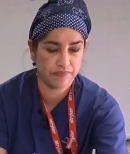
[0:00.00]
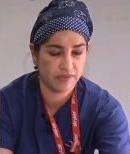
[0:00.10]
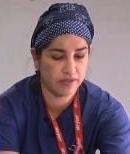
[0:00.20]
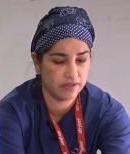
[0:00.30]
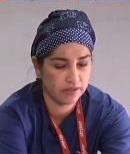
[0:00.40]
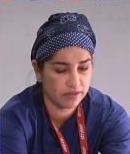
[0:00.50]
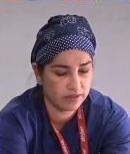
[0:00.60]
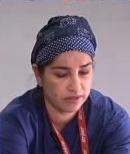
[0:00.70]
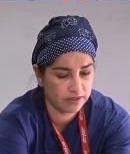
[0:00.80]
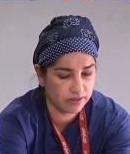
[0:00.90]

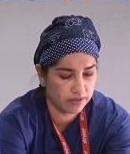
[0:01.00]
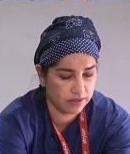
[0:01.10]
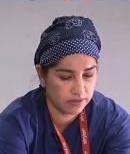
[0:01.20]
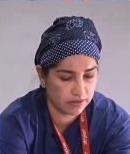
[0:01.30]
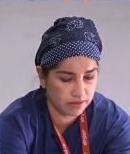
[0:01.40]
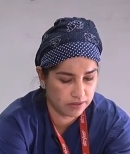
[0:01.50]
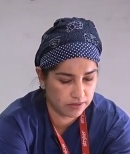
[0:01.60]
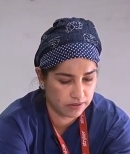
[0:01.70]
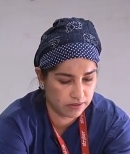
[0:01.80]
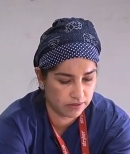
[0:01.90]

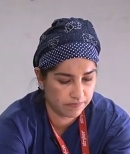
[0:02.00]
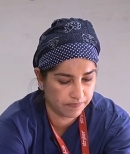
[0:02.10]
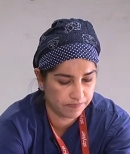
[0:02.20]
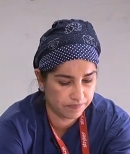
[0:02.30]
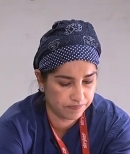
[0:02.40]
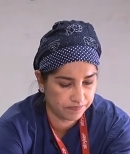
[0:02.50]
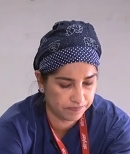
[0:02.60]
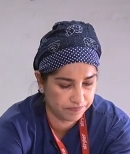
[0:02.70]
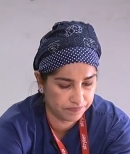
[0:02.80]
No one is speaking in this clip.